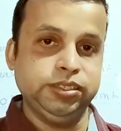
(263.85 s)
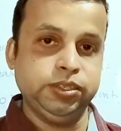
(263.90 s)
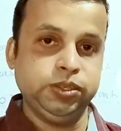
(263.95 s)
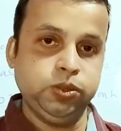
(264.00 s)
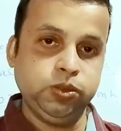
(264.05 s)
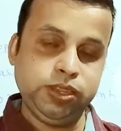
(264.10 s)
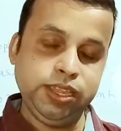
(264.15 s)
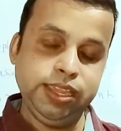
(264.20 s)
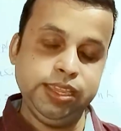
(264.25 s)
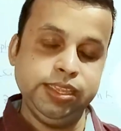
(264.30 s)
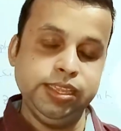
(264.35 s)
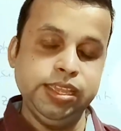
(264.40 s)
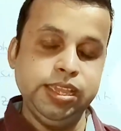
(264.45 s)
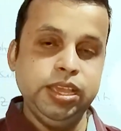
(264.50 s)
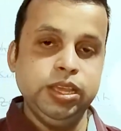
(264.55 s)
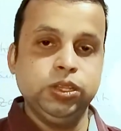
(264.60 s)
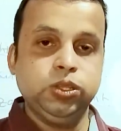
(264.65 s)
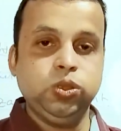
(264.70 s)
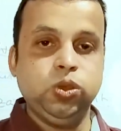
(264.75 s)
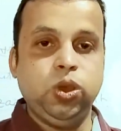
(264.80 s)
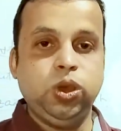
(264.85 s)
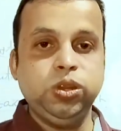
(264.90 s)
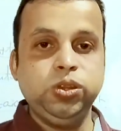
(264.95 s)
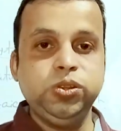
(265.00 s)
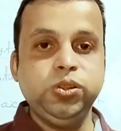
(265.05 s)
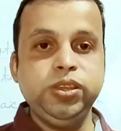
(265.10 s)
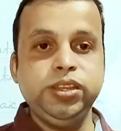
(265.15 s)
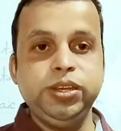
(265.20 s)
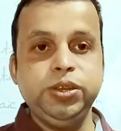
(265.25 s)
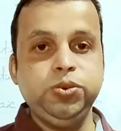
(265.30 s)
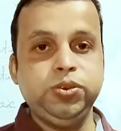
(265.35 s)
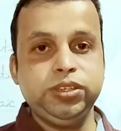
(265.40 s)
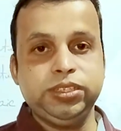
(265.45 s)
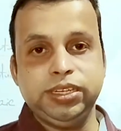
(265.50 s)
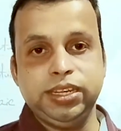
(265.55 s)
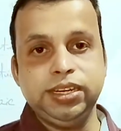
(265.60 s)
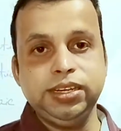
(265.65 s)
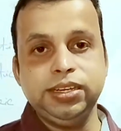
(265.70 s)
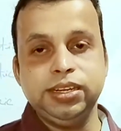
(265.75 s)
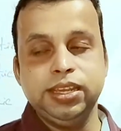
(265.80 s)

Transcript: Okay, so holozoic nutrition,